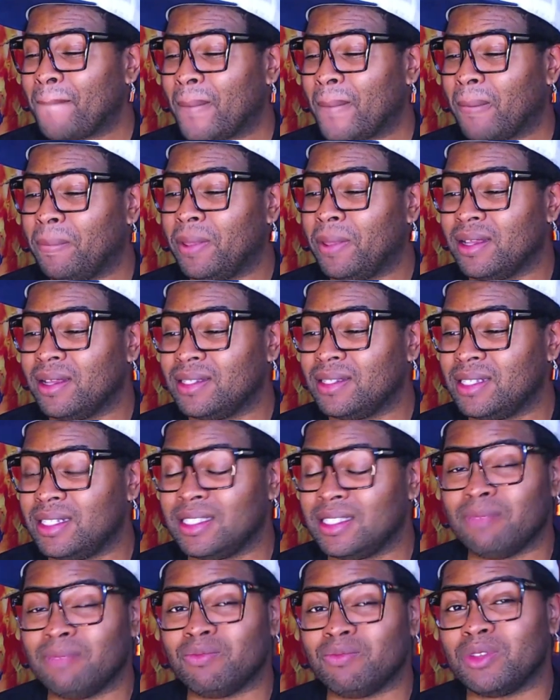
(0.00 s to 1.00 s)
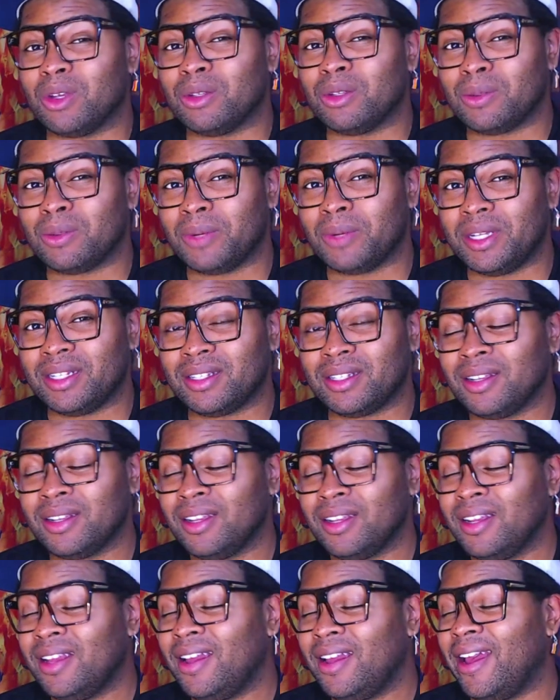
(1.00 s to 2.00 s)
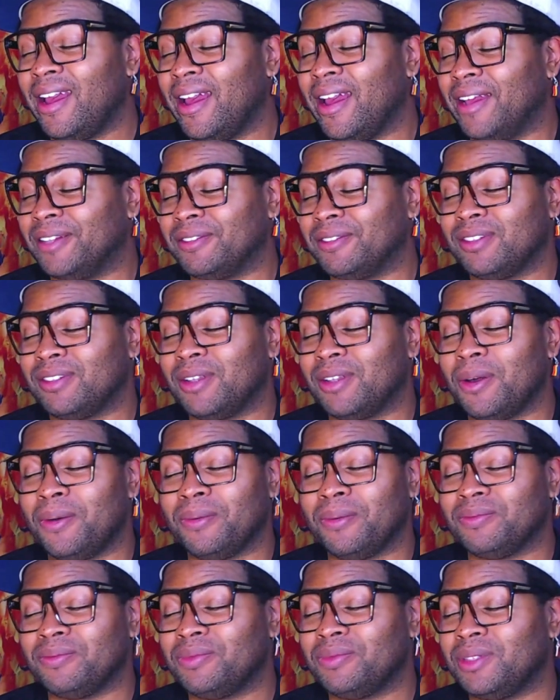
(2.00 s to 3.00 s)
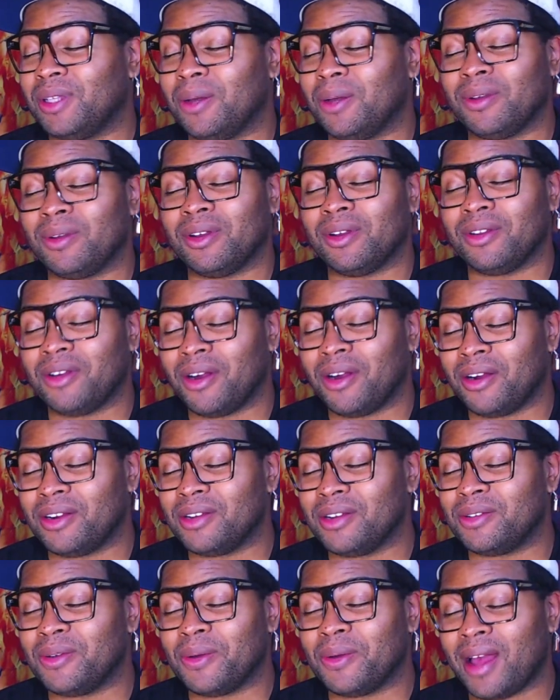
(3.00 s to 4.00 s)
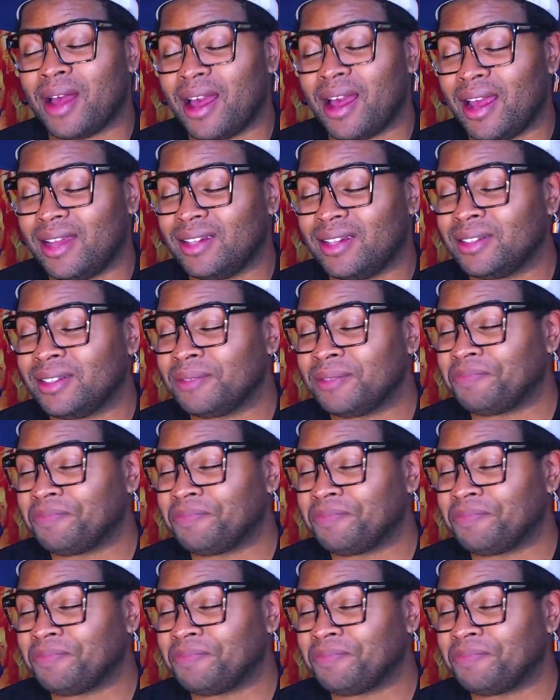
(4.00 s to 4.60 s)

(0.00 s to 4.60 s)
Because he seemed so sweet and so good-hearted, so kind.